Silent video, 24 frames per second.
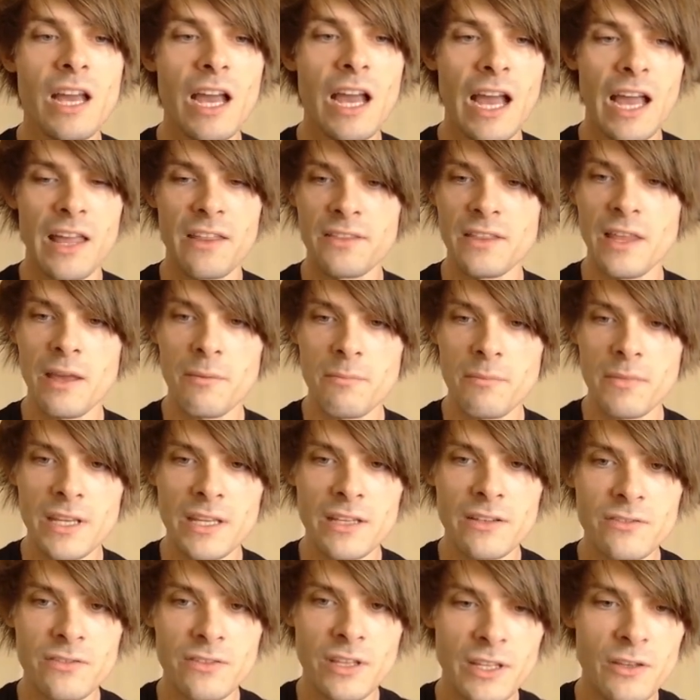and that
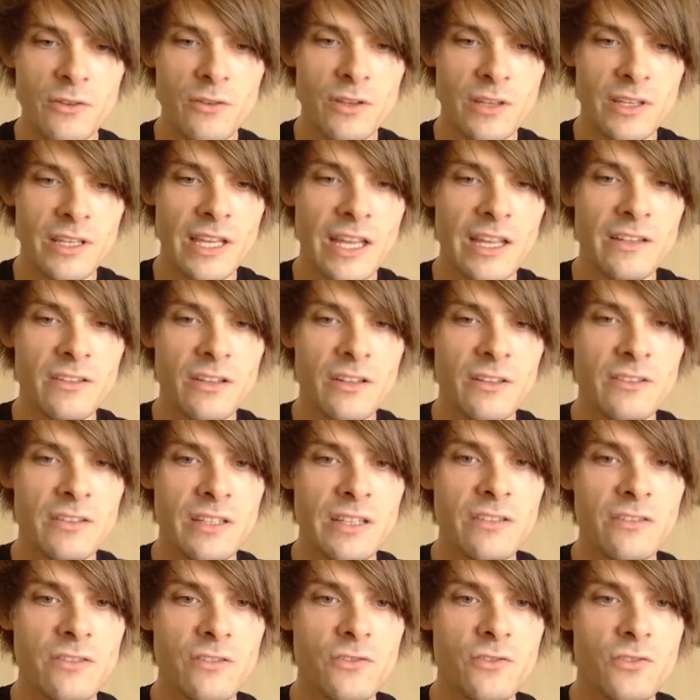means that you can get a
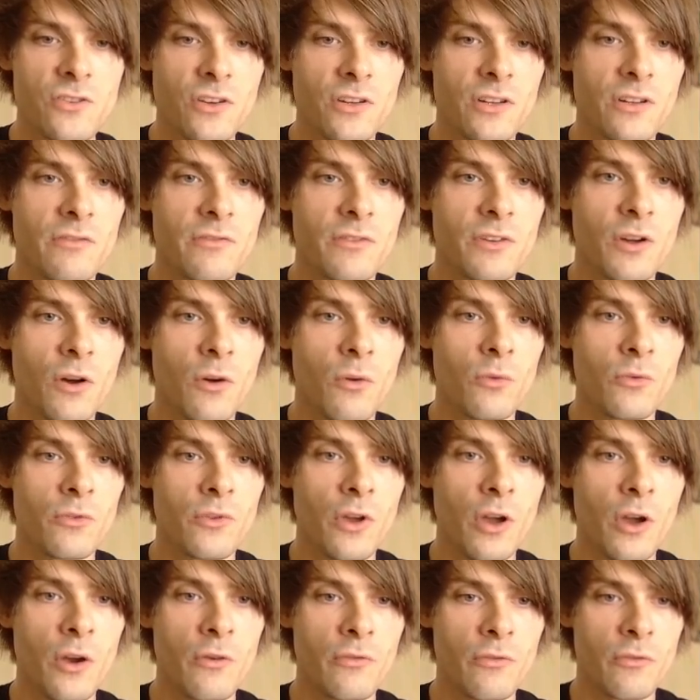decent chunk of gold
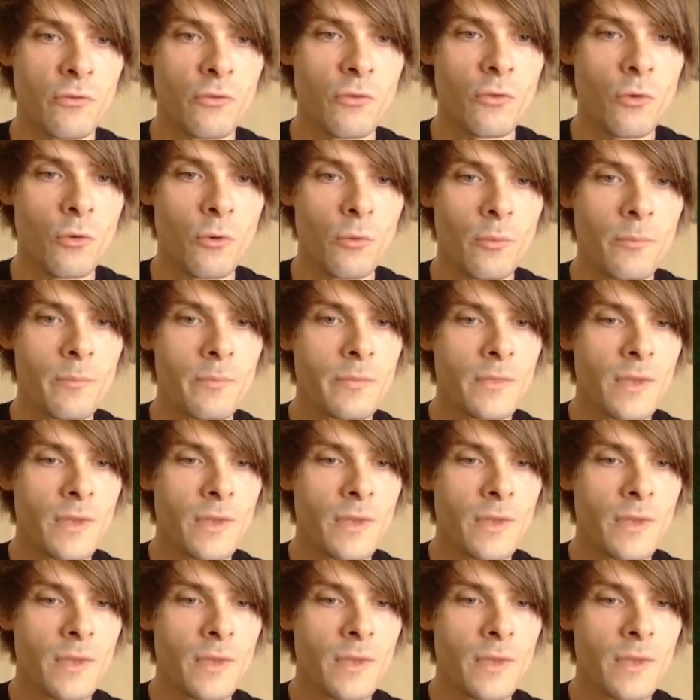overall.